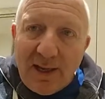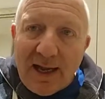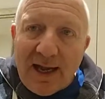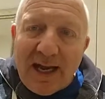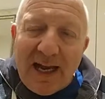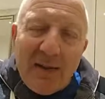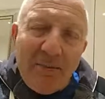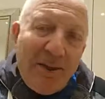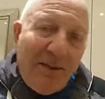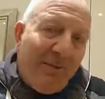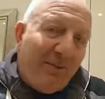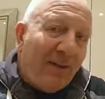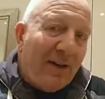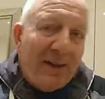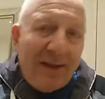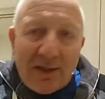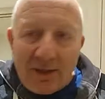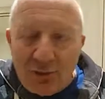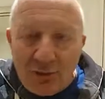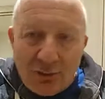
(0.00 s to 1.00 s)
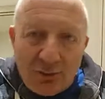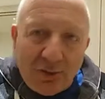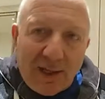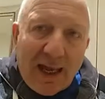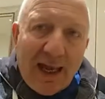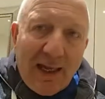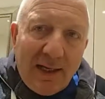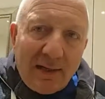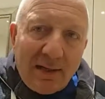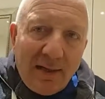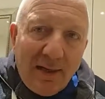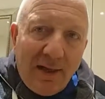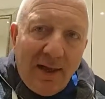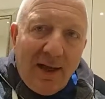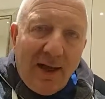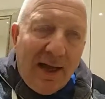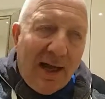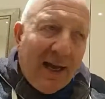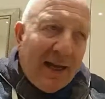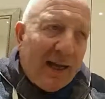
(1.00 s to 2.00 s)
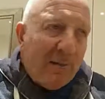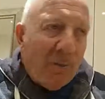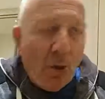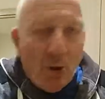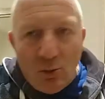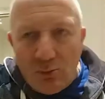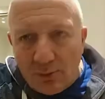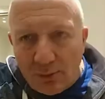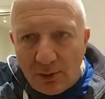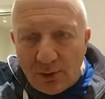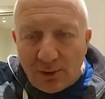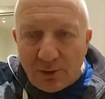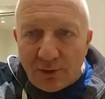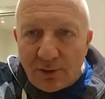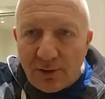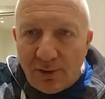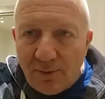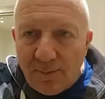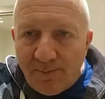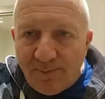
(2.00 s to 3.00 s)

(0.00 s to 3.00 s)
I am in financial debt, I am homeless,